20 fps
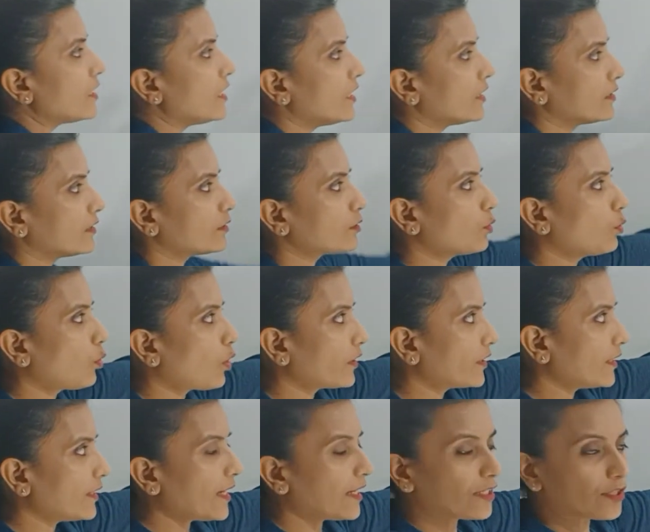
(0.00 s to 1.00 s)
the
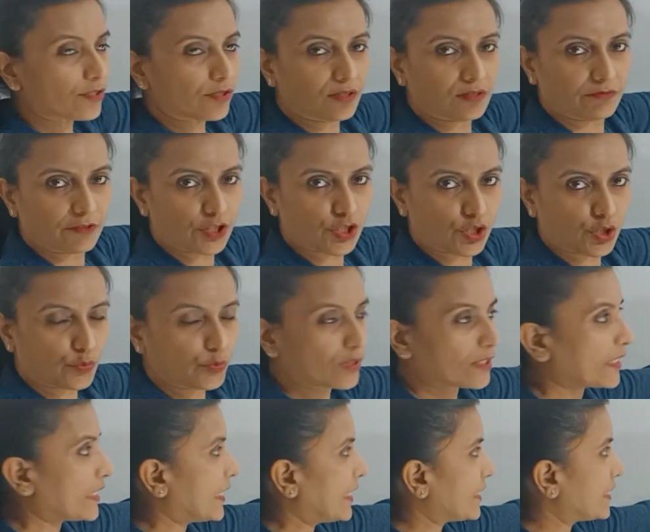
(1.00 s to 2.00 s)
quadrilateral which you will
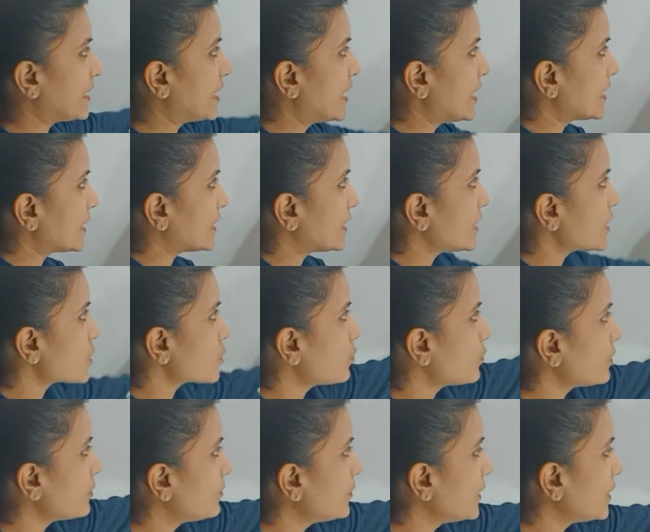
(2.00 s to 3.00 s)
get, this will
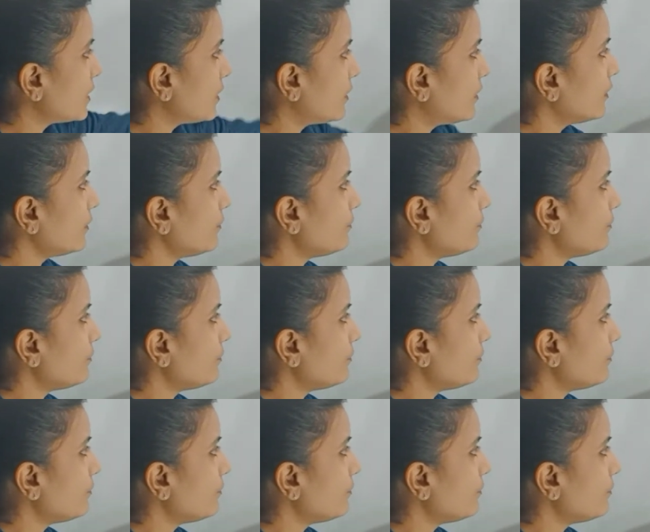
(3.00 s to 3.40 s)
be a